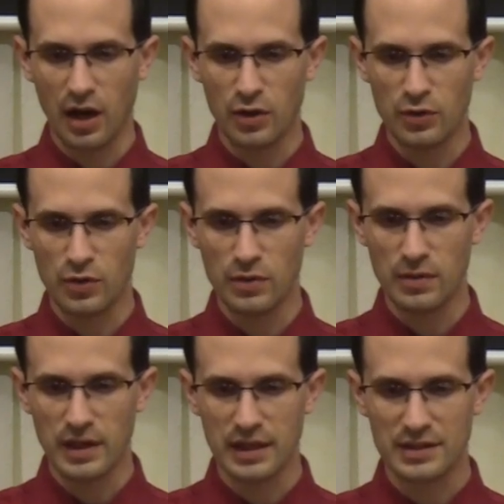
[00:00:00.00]

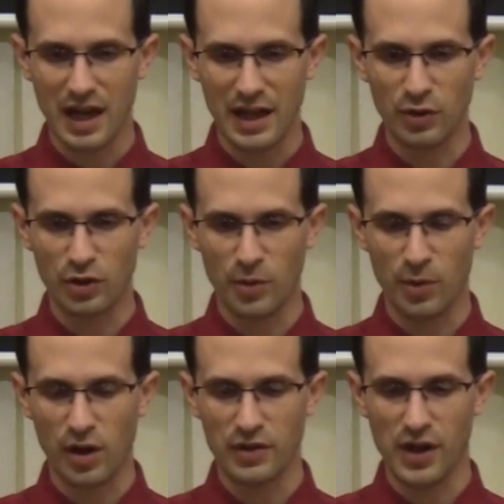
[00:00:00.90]
who entitled her
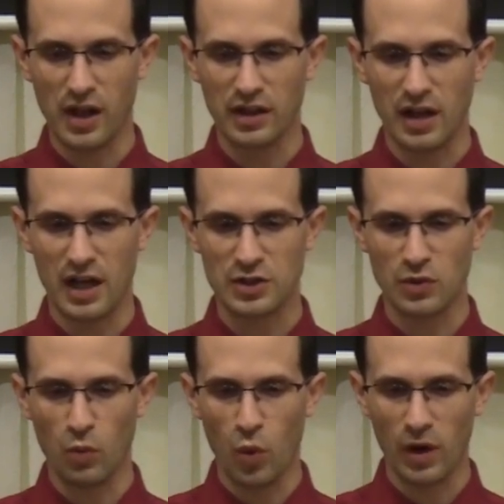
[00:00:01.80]
book on the Holocaust,
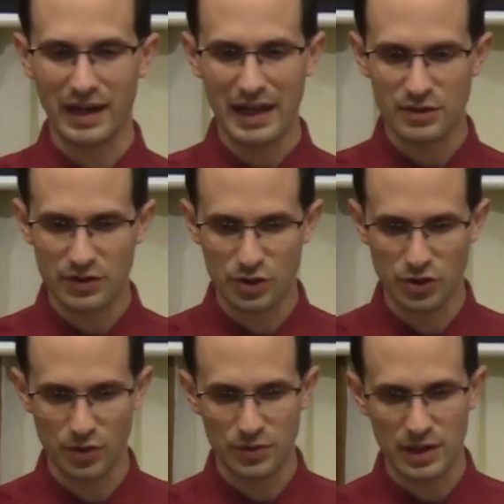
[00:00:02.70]
The War Against the
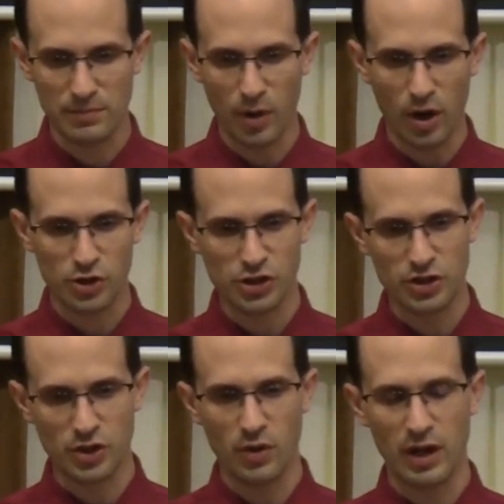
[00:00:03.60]
Jews. In part, she
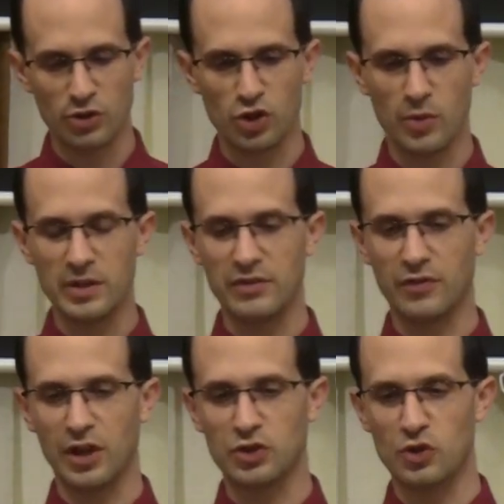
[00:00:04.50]
showed how Germany
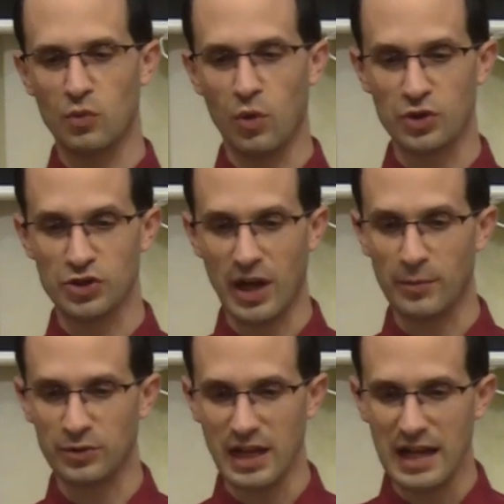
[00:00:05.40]
fought two wars
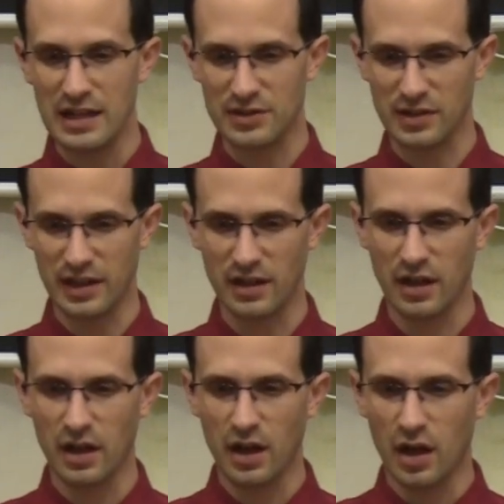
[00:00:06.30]
simultaneously,
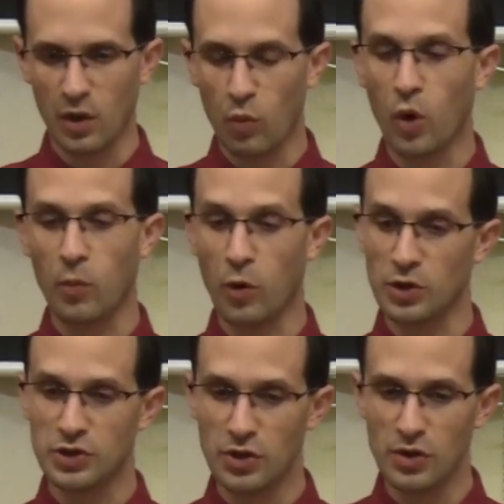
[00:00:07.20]
World
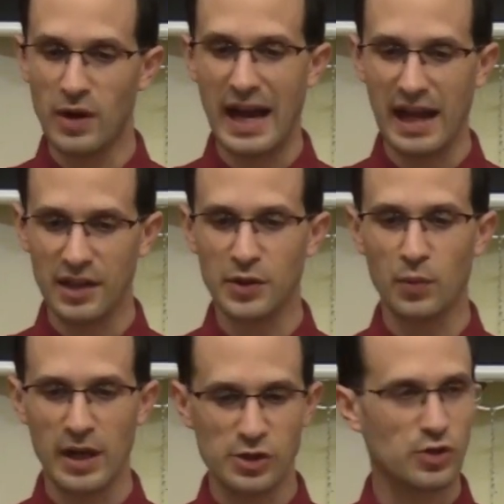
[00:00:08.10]
War II and the
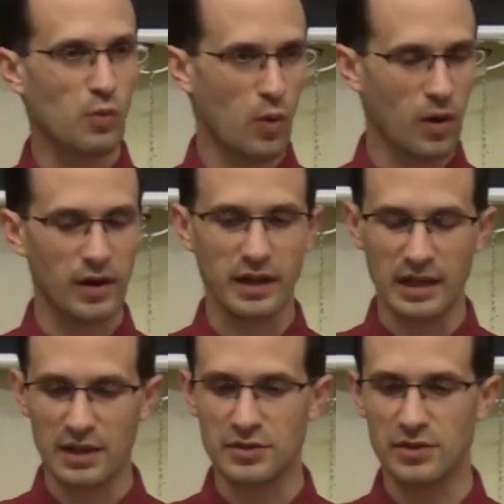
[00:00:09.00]
racial war
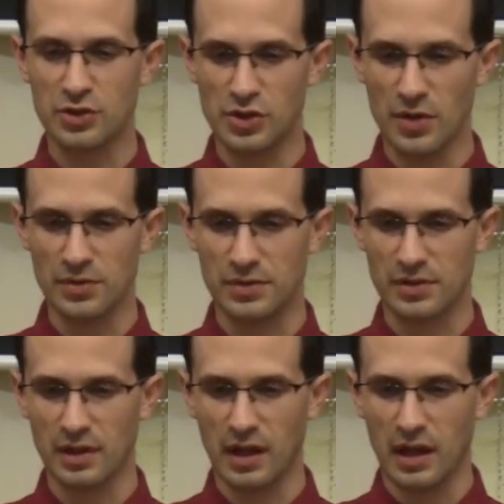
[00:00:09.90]
against the
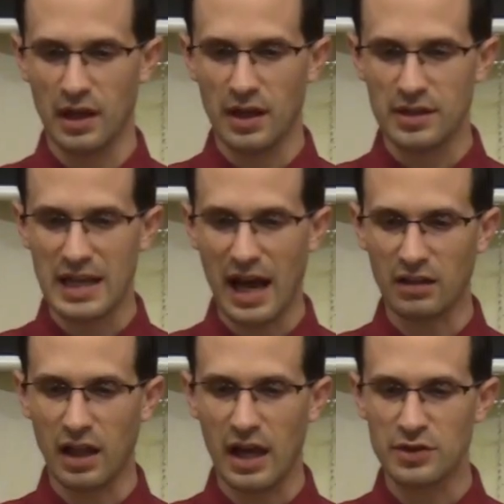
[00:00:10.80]
Jews. The
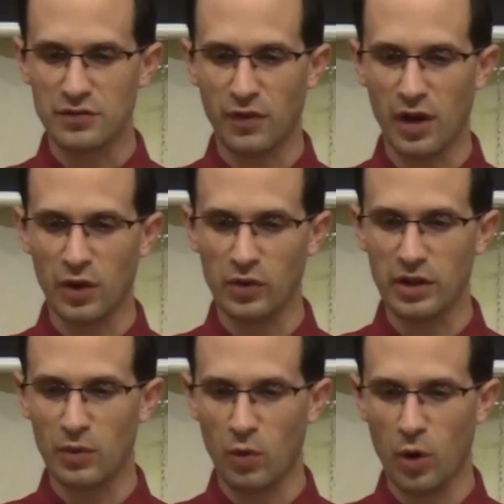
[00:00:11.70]
Allies fought only
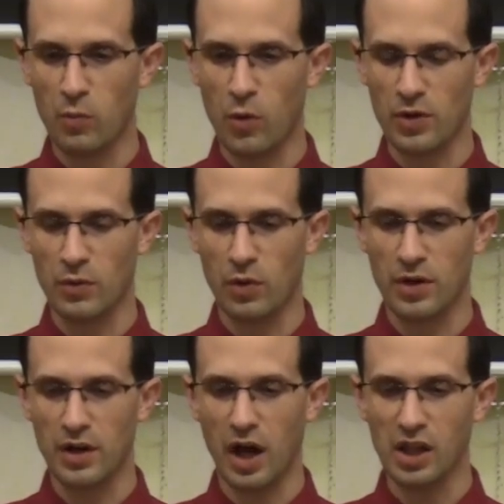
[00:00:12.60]
the World War. The
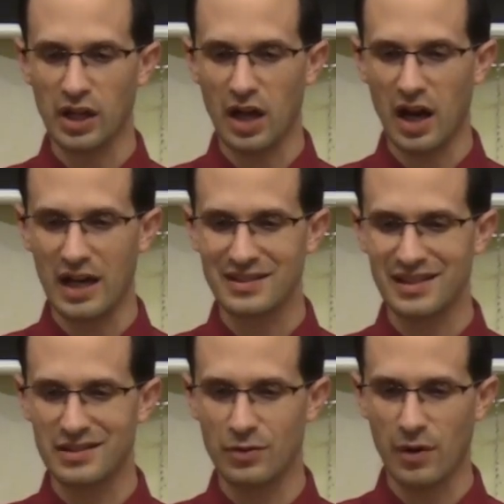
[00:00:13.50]
word Holocaust
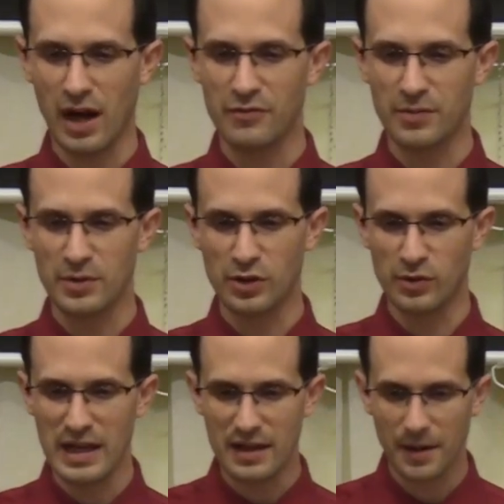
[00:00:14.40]
is derived from the
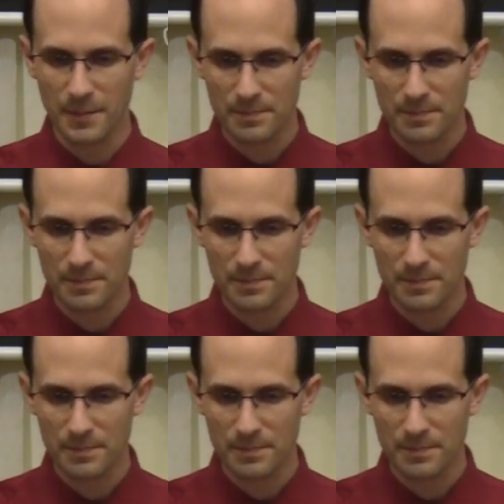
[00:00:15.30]
Greek